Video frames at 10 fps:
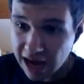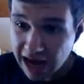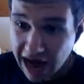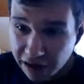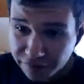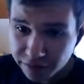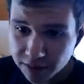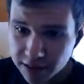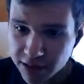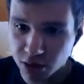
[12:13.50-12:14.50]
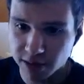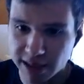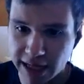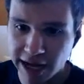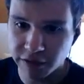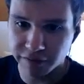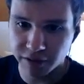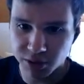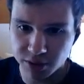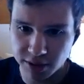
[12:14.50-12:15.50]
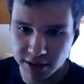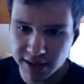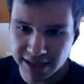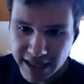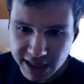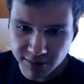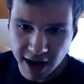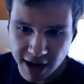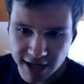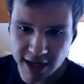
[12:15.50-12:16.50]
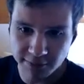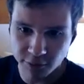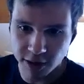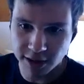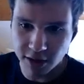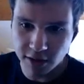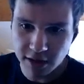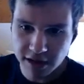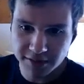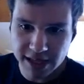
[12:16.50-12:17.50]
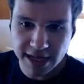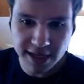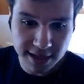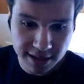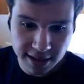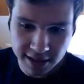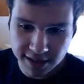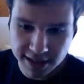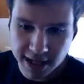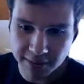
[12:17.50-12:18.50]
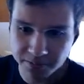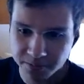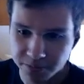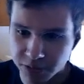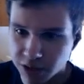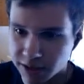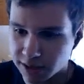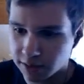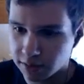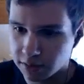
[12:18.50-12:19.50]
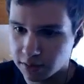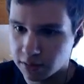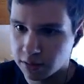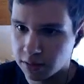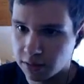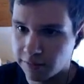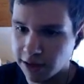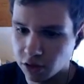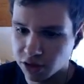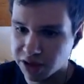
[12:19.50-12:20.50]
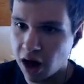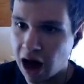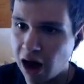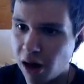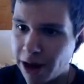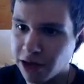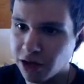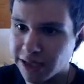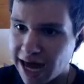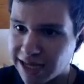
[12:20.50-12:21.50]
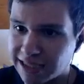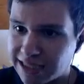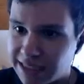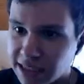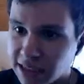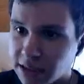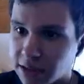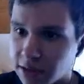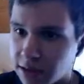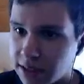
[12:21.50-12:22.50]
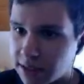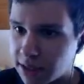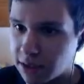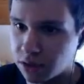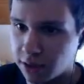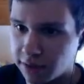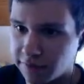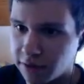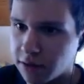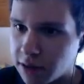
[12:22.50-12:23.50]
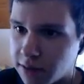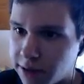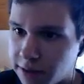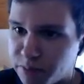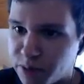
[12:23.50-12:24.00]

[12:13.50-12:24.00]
after, like towards the end of those two years, and that's where I am right now. We take a, an exam, which is well, good sir. How about you take this? Well, that didn't do anything. Okay, bye.